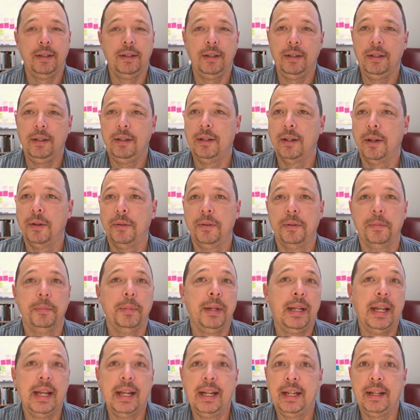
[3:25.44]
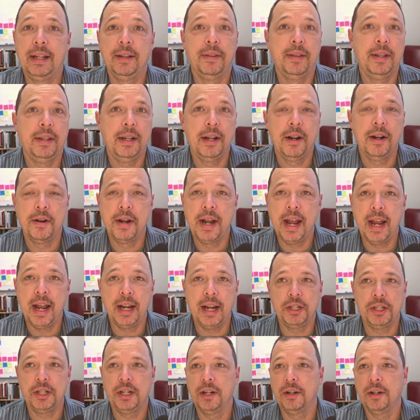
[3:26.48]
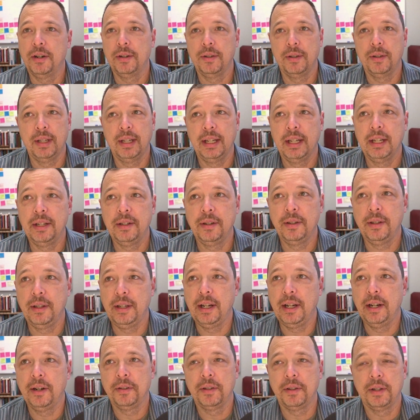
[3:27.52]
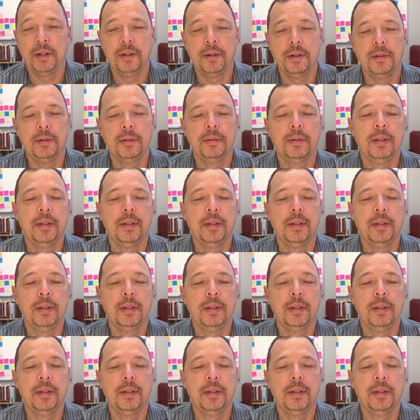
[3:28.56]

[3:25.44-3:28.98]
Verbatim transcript: you know, the beginning of the year next year or the end of the year, and they're,